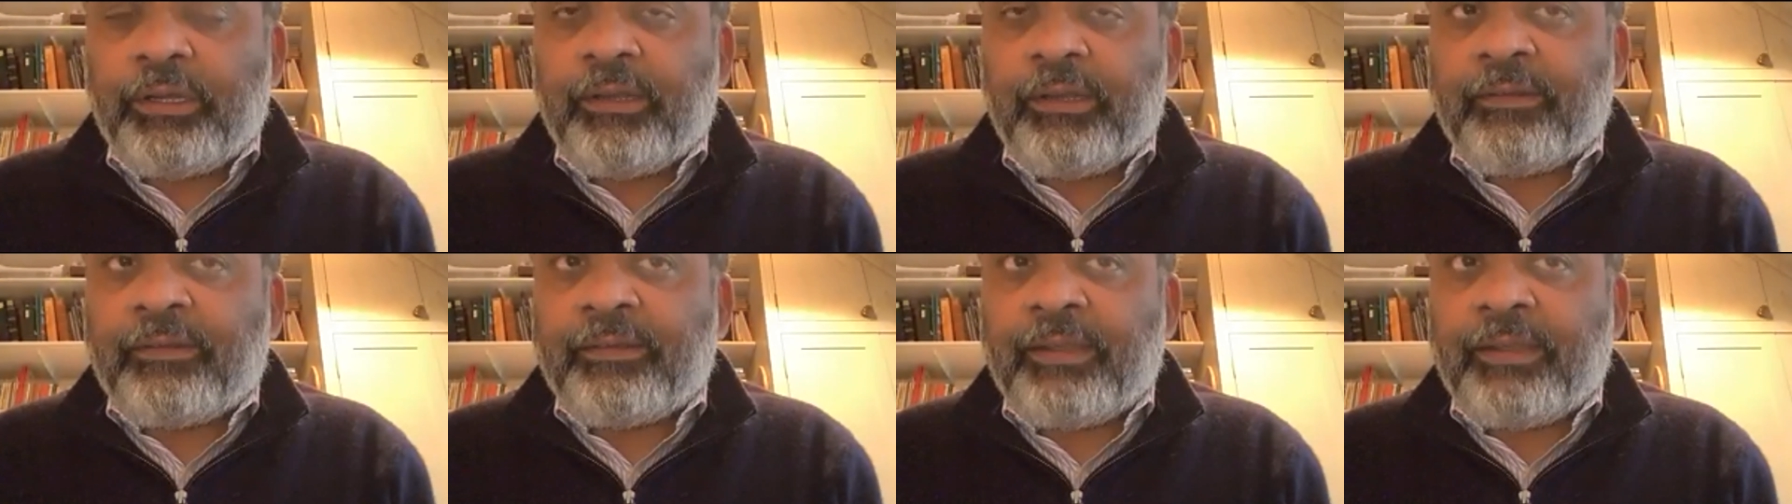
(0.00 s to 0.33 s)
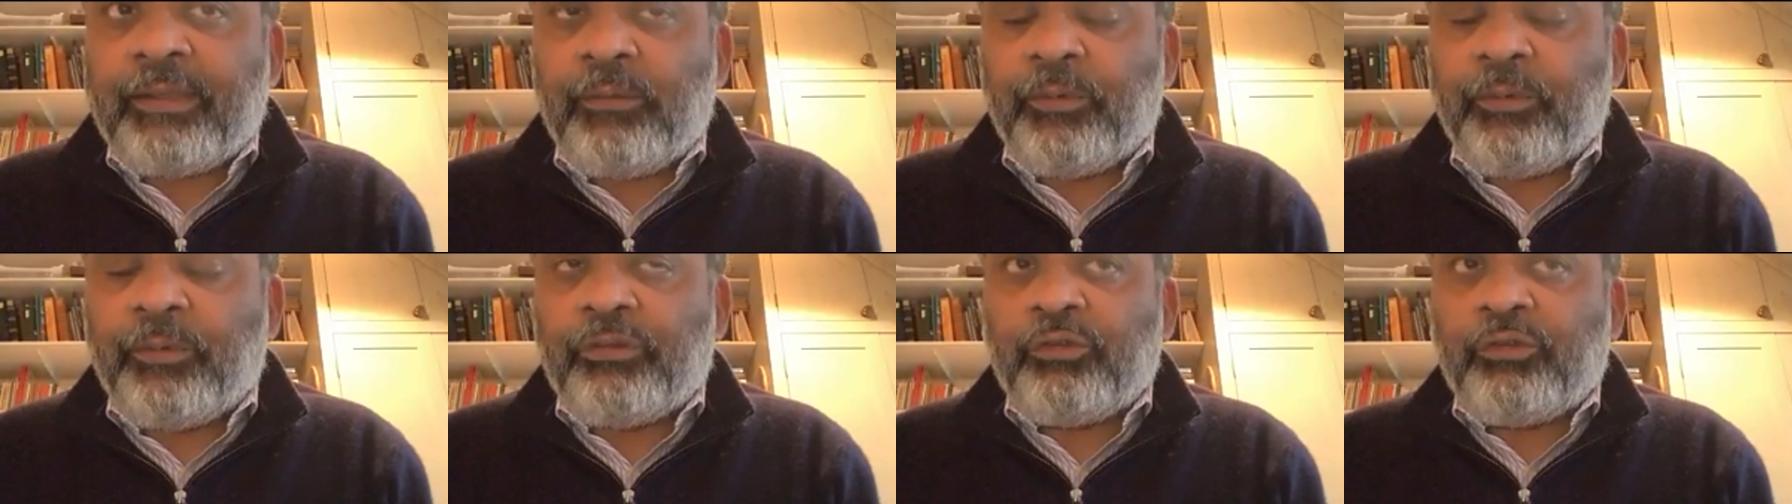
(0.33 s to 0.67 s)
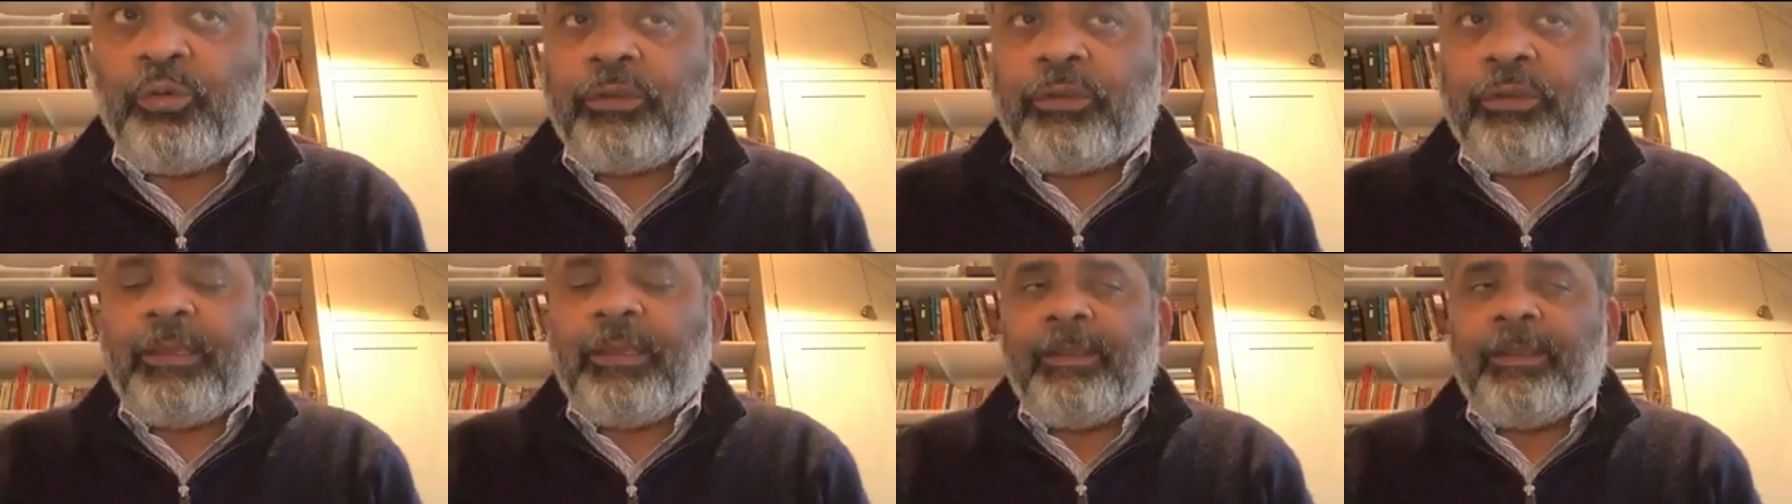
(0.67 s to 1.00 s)
it said was
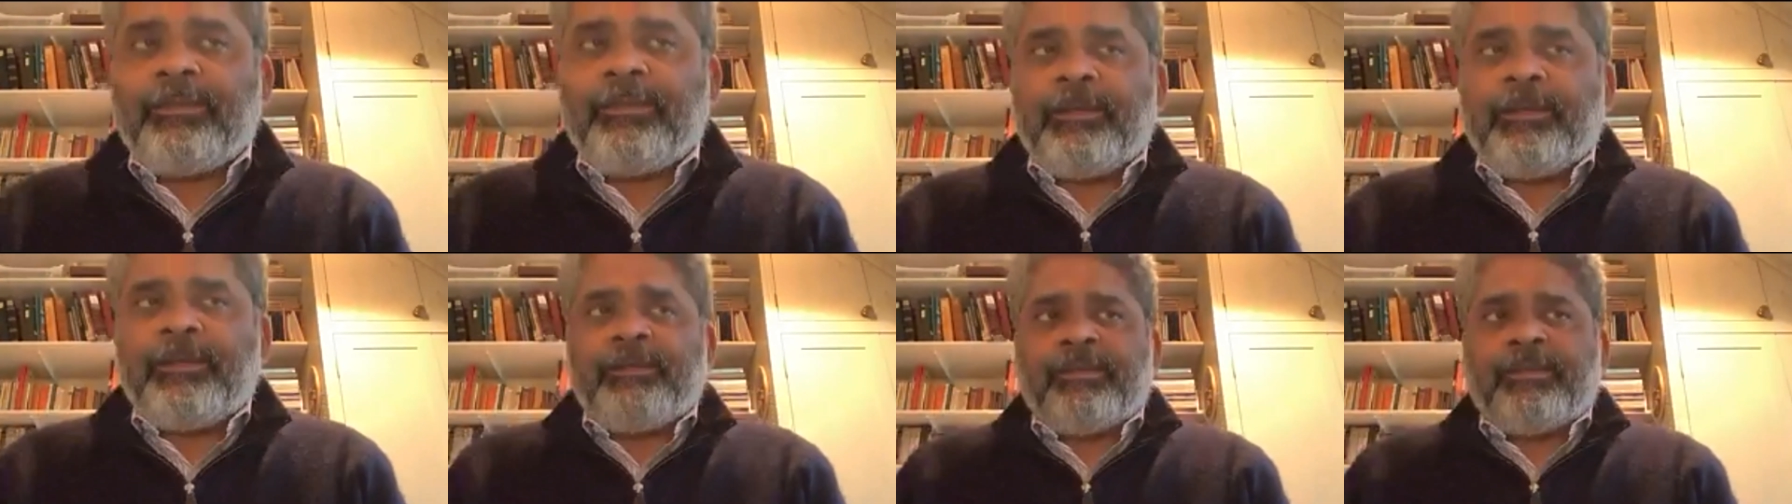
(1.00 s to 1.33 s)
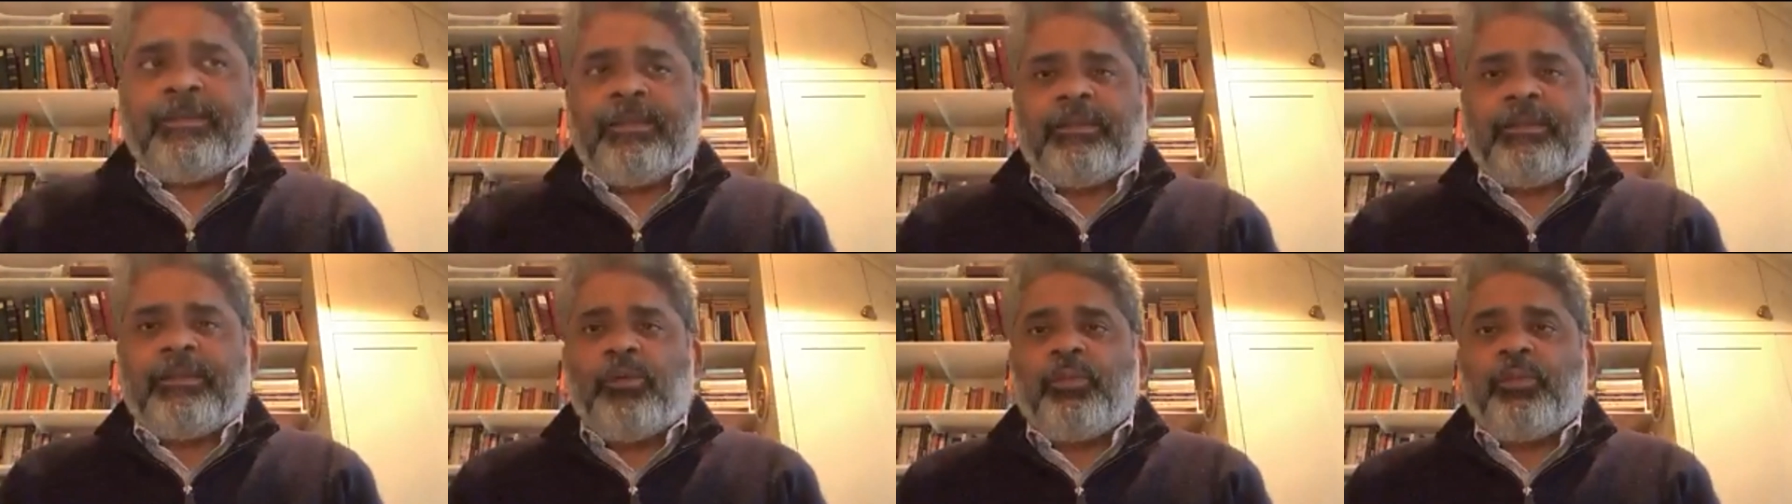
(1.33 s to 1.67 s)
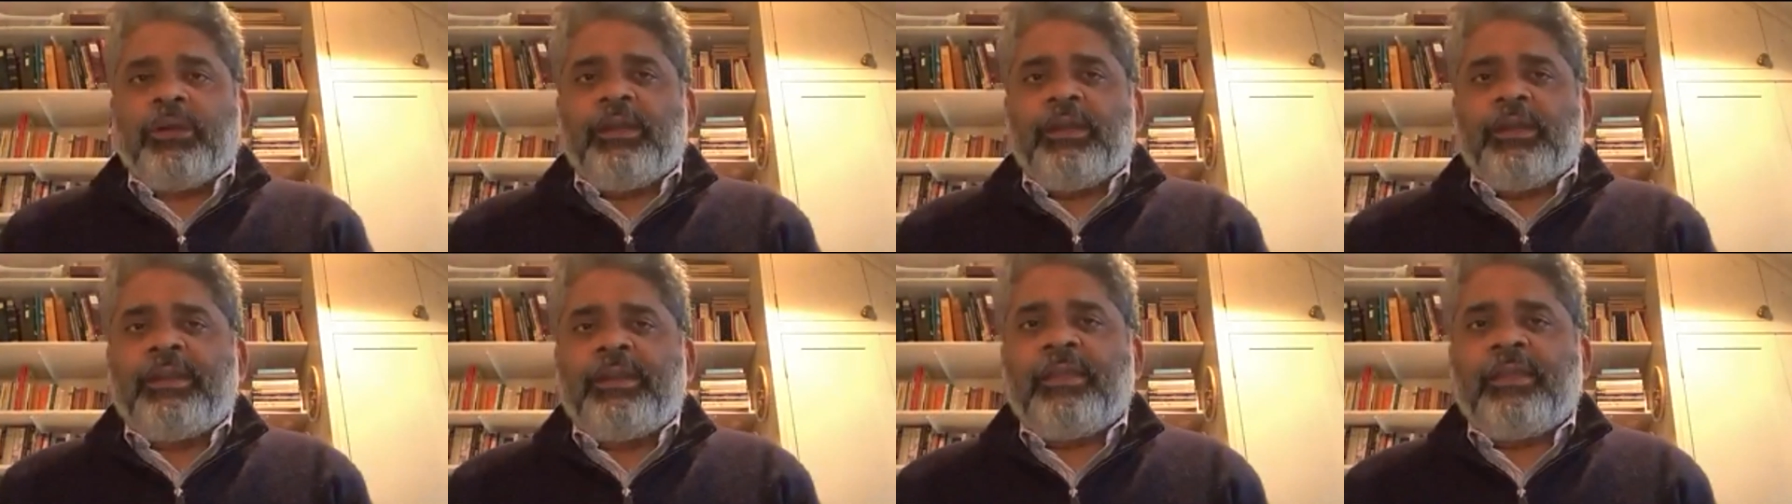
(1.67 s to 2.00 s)
two things. It said the
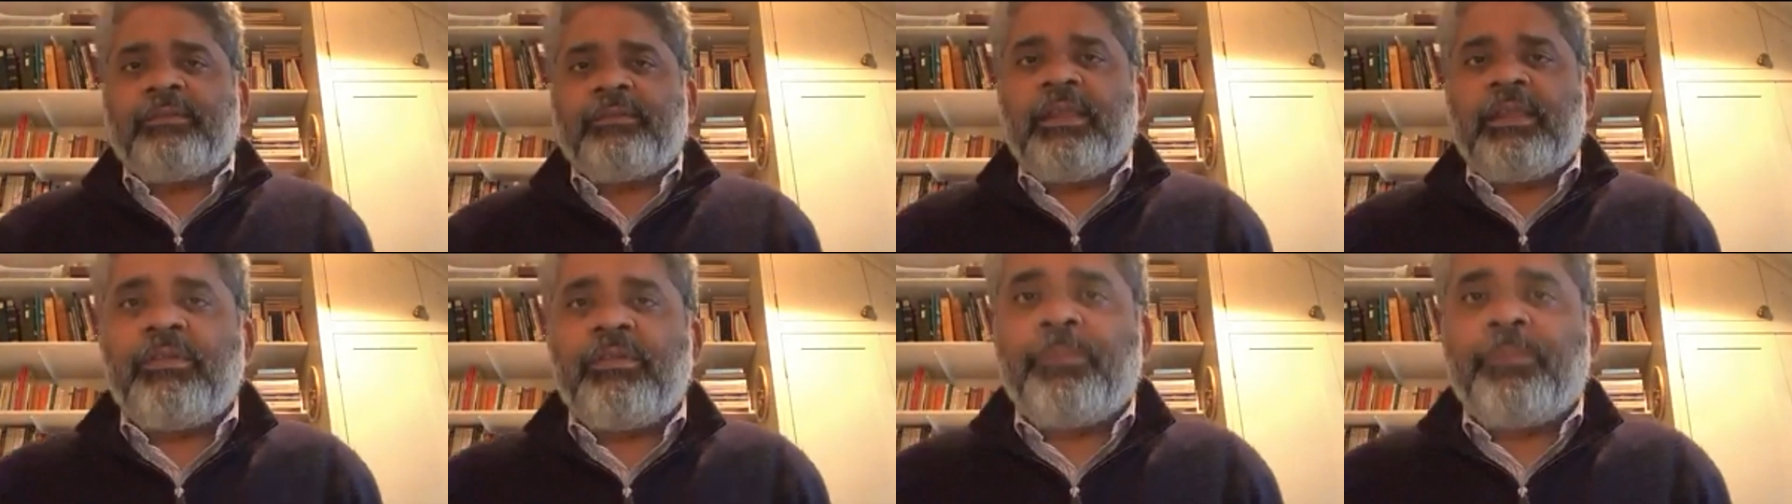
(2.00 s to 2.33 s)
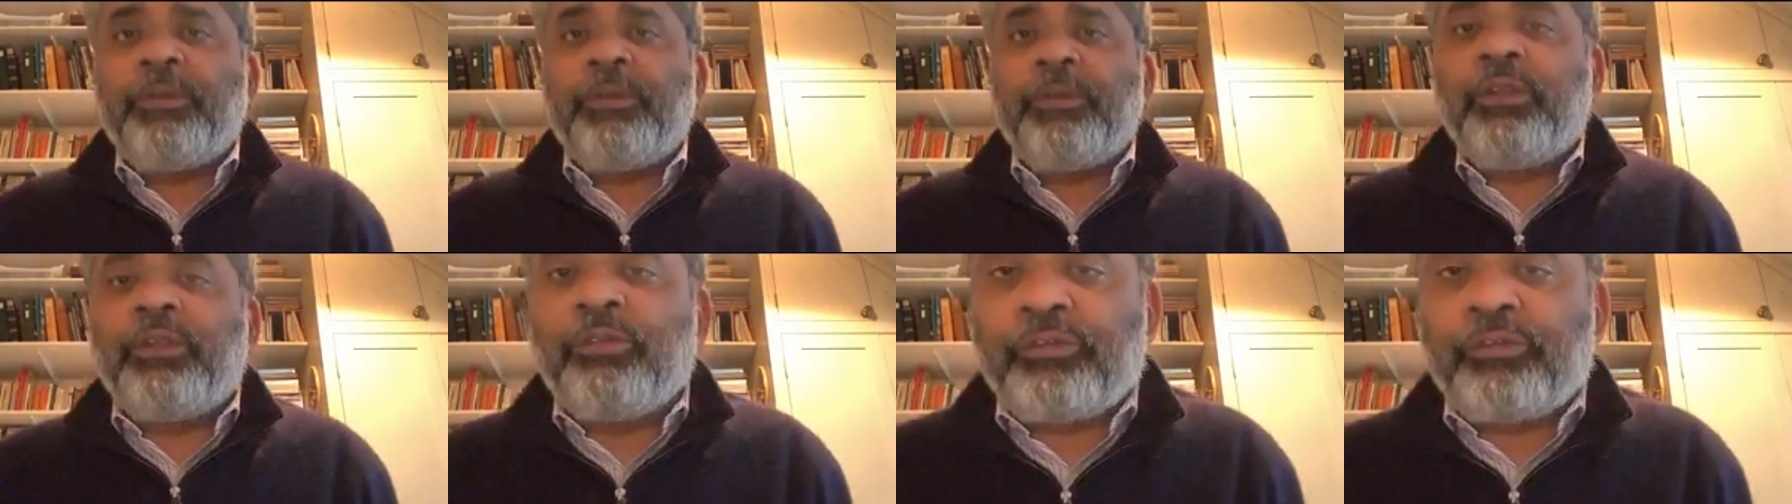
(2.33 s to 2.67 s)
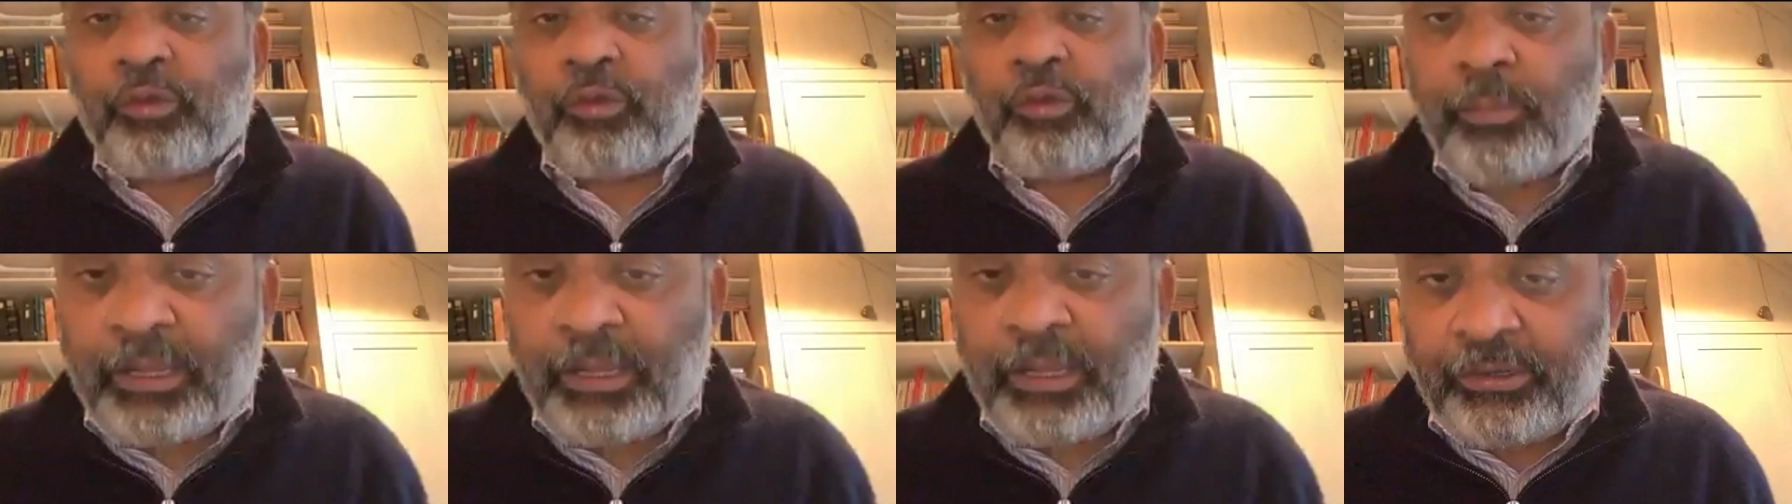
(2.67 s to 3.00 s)
world has never produced
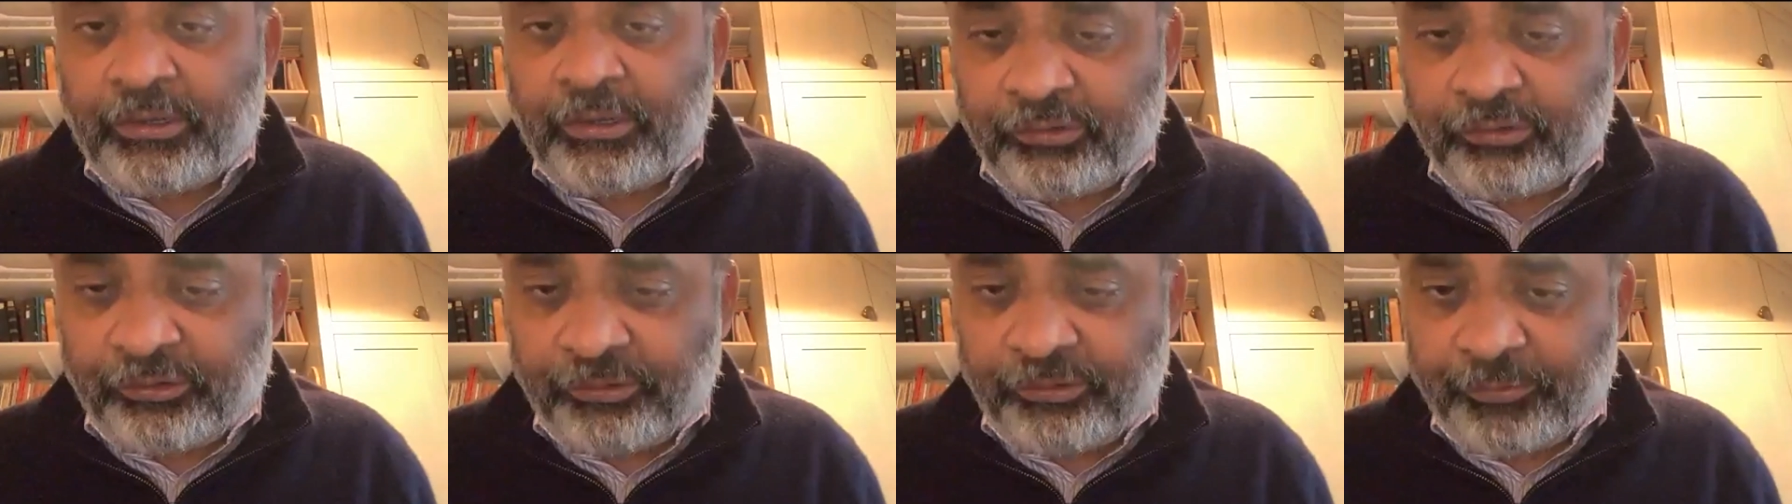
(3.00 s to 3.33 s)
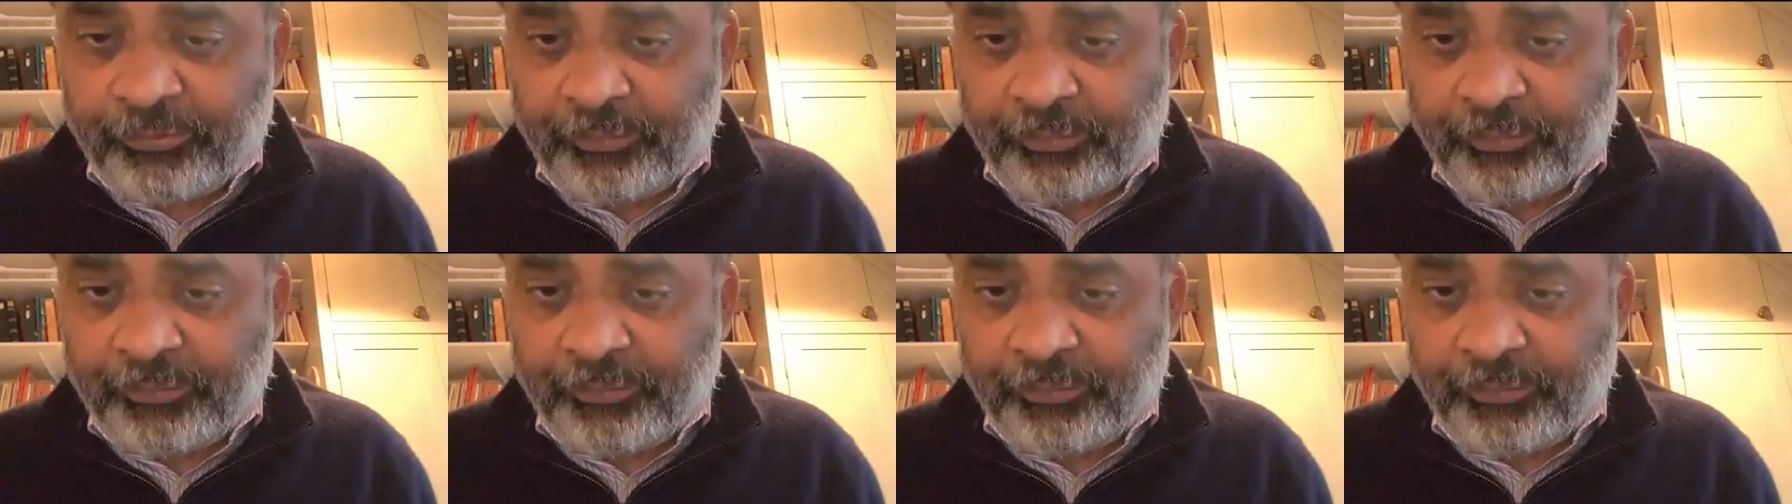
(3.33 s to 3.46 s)
so much,